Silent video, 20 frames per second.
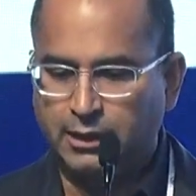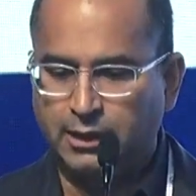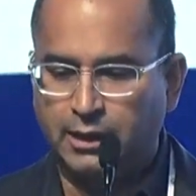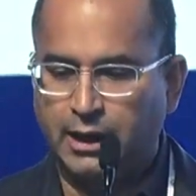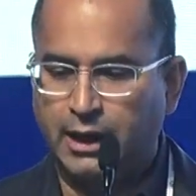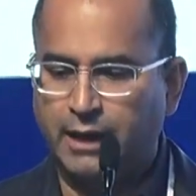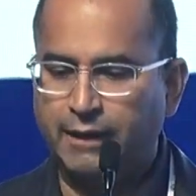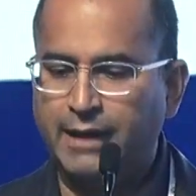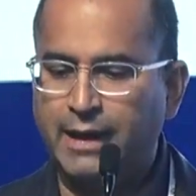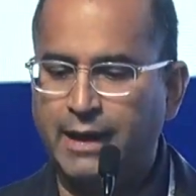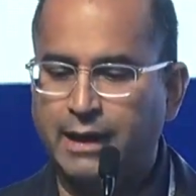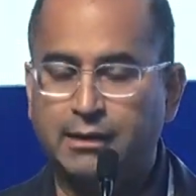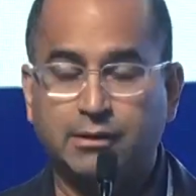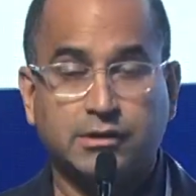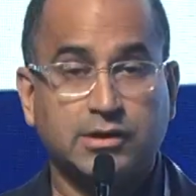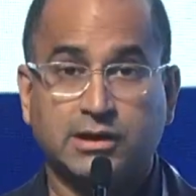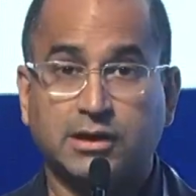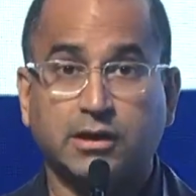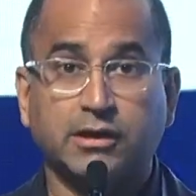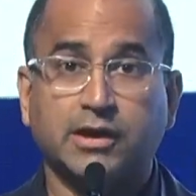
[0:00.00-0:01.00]
And then
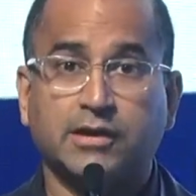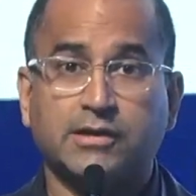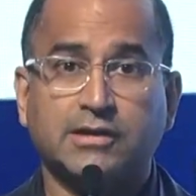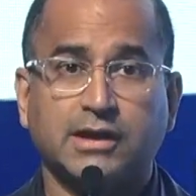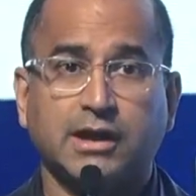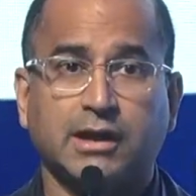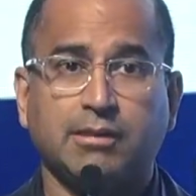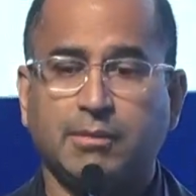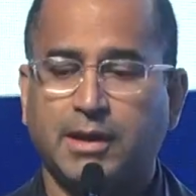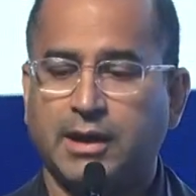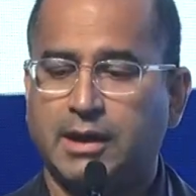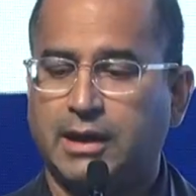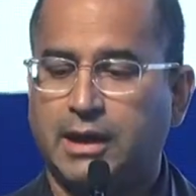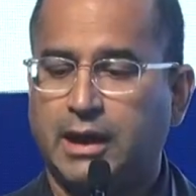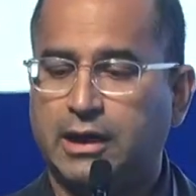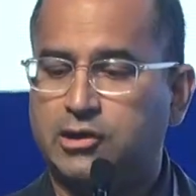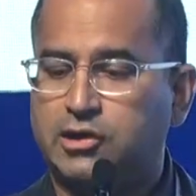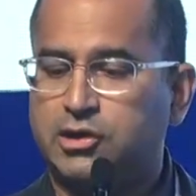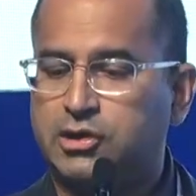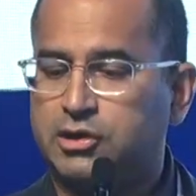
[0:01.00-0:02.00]
still doesn't get
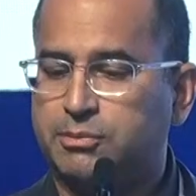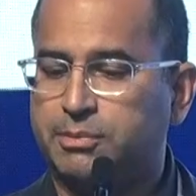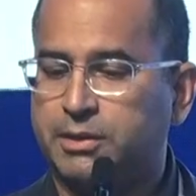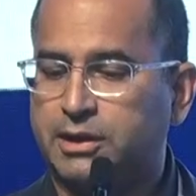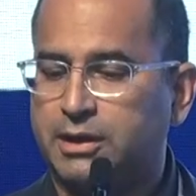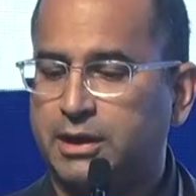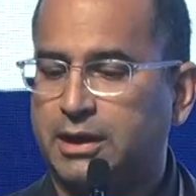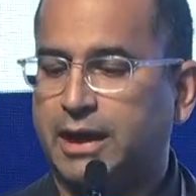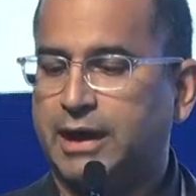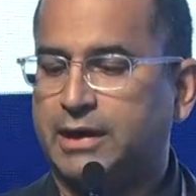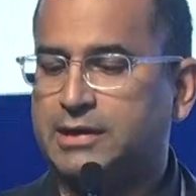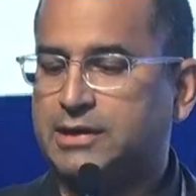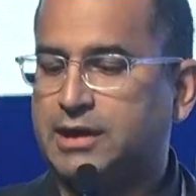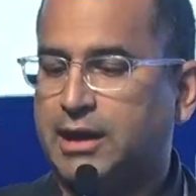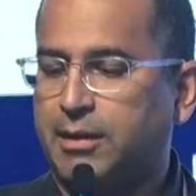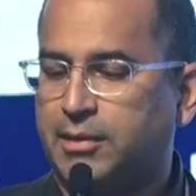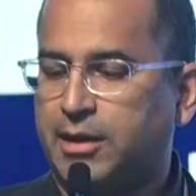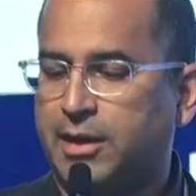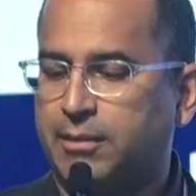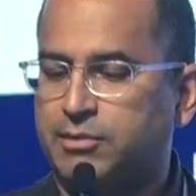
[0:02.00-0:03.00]
medications, but the next time
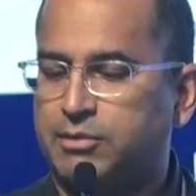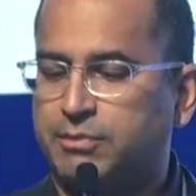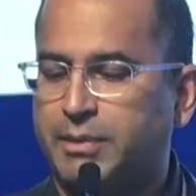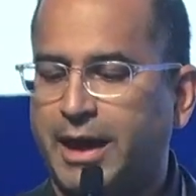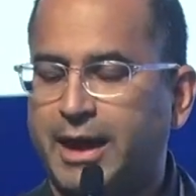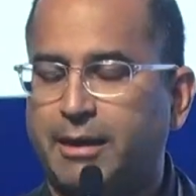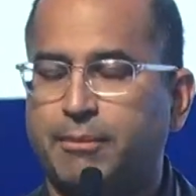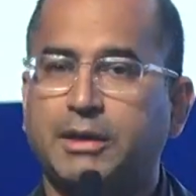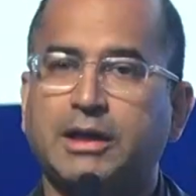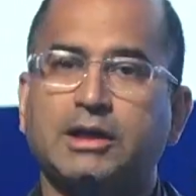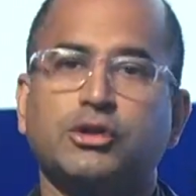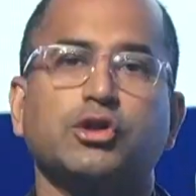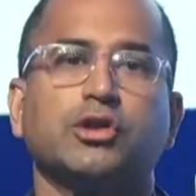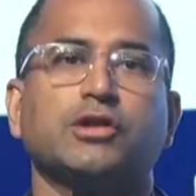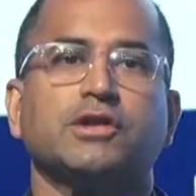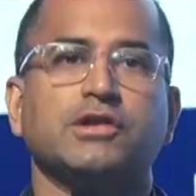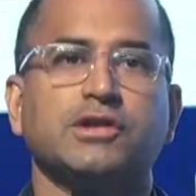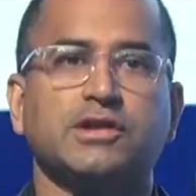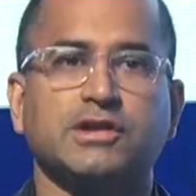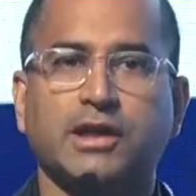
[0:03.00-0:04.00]
comes back, but he took the
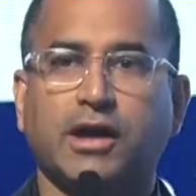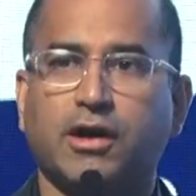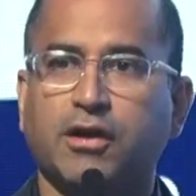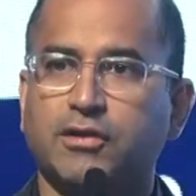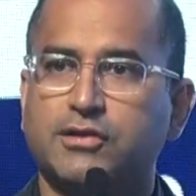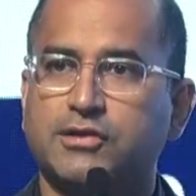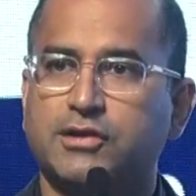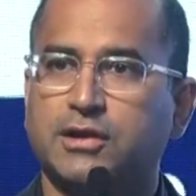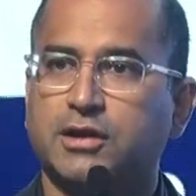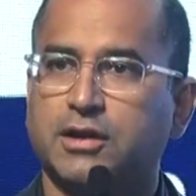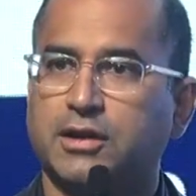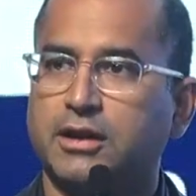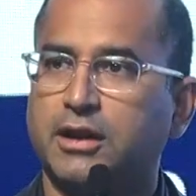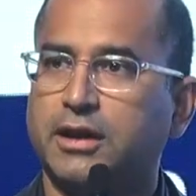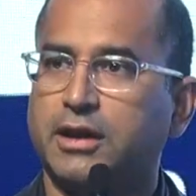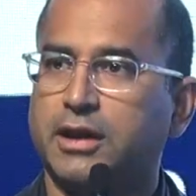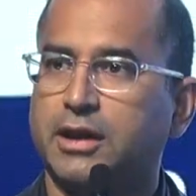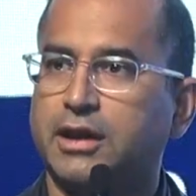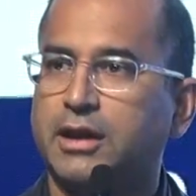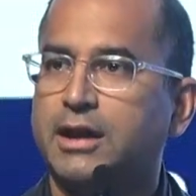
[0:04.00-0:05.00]
stairs to the
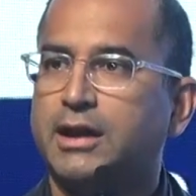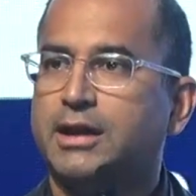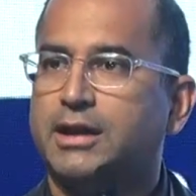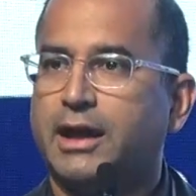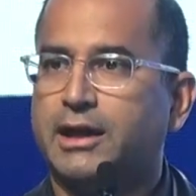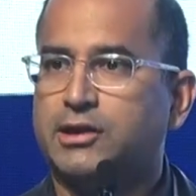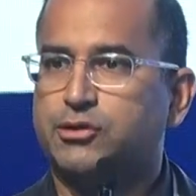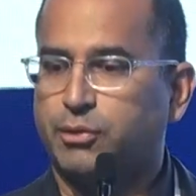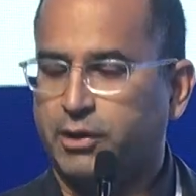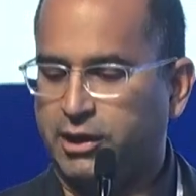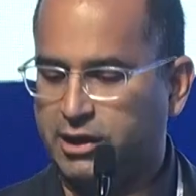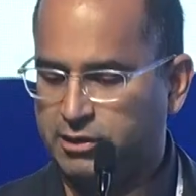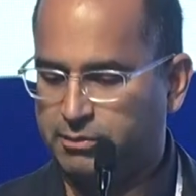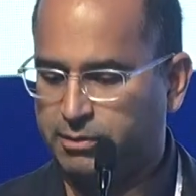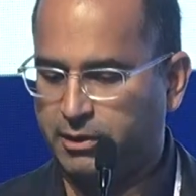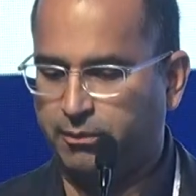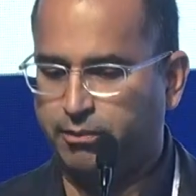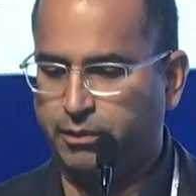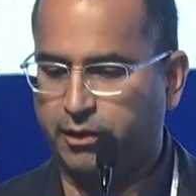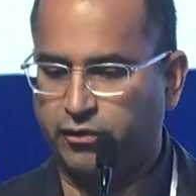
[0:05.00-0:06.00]
clinic, that's why his
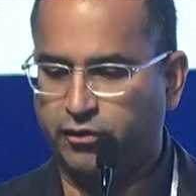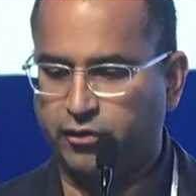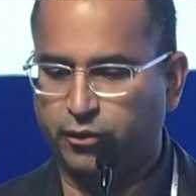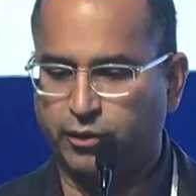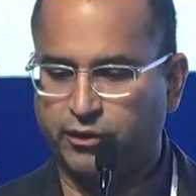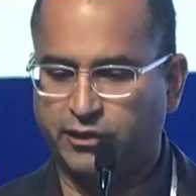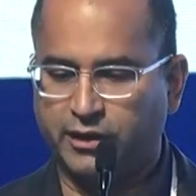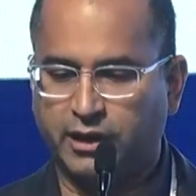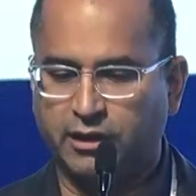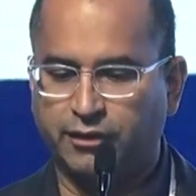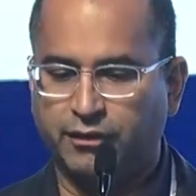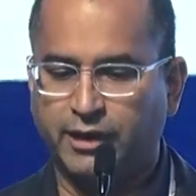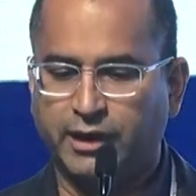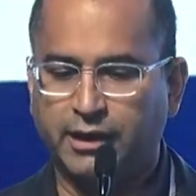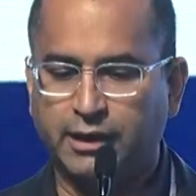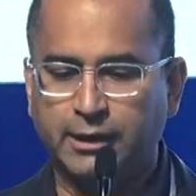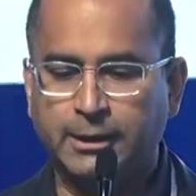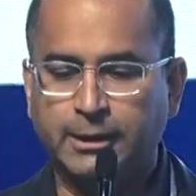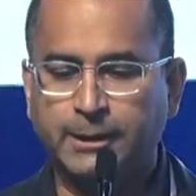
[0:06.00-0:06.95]
blood pressure was elevated.